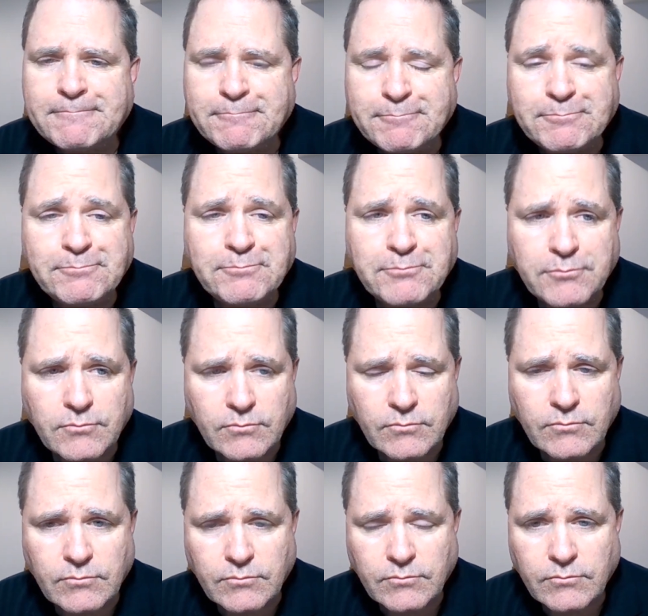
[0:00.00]

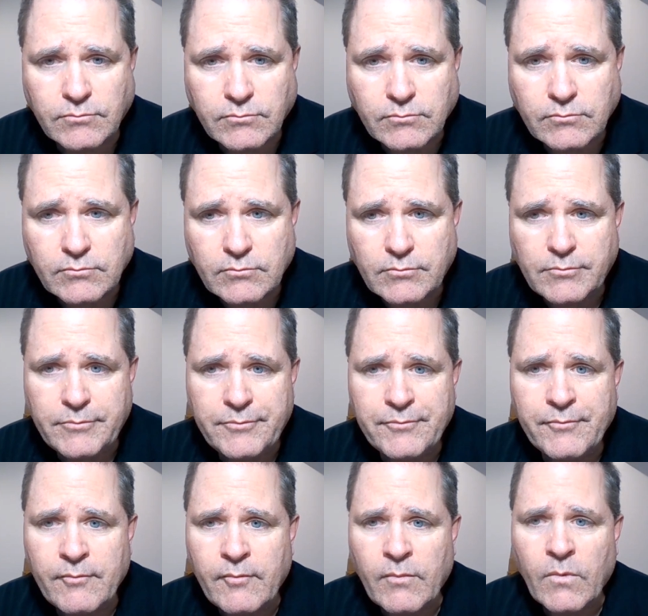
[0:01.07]

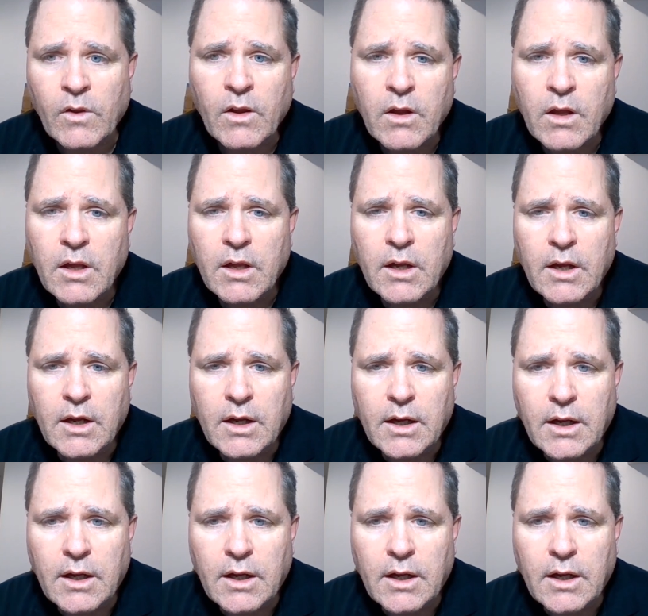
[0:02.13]
No one is speaking in this clip.